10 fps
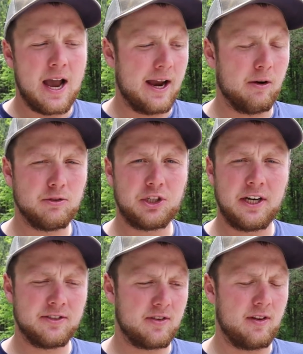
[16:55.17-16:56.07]
I don't
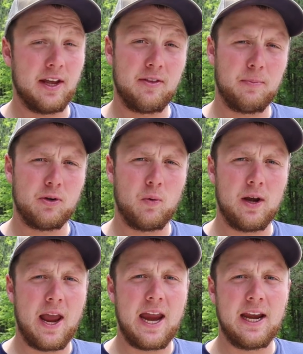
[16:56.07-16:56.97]
change the length
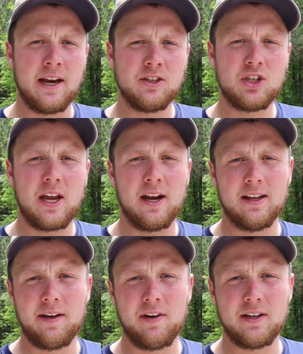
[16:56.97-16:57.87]
between an 8-inch and
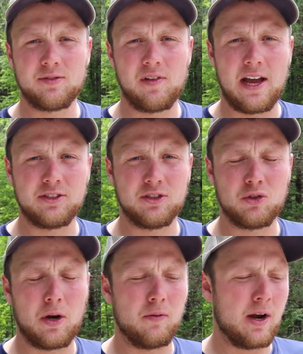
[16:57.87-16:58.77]
11-inch flasher,
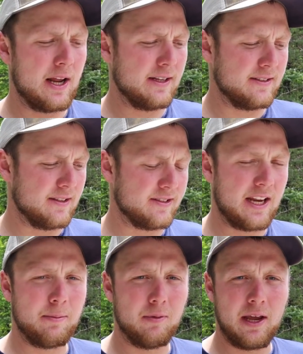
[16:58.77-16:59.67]
so I run it as the
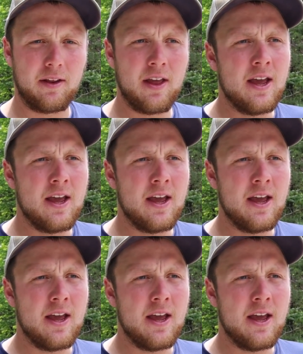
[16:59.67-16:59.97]
same length,